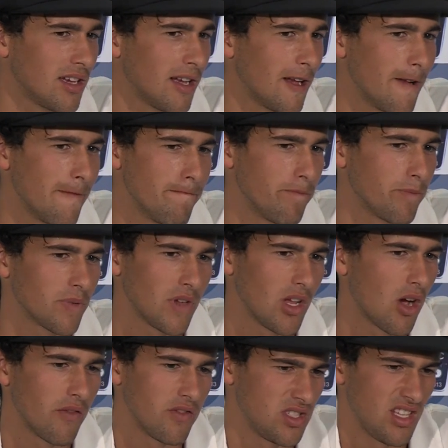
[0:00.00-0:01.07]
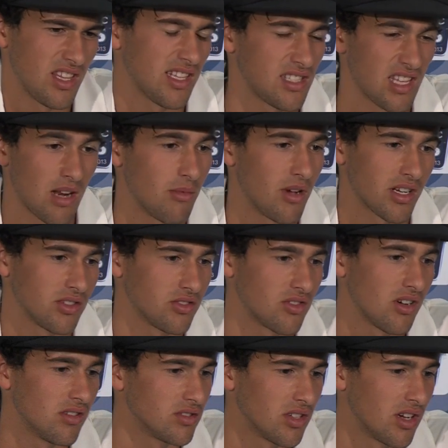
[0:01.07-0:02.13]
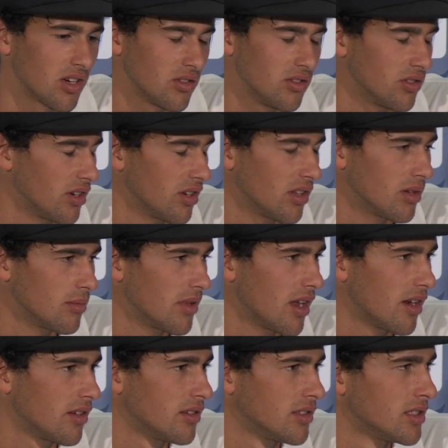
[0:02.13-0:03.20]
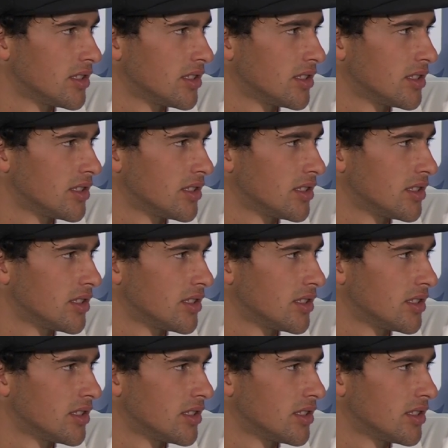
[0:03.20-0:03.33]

Um, you know, obviously that's out of my control, so I couldn't do anything about it.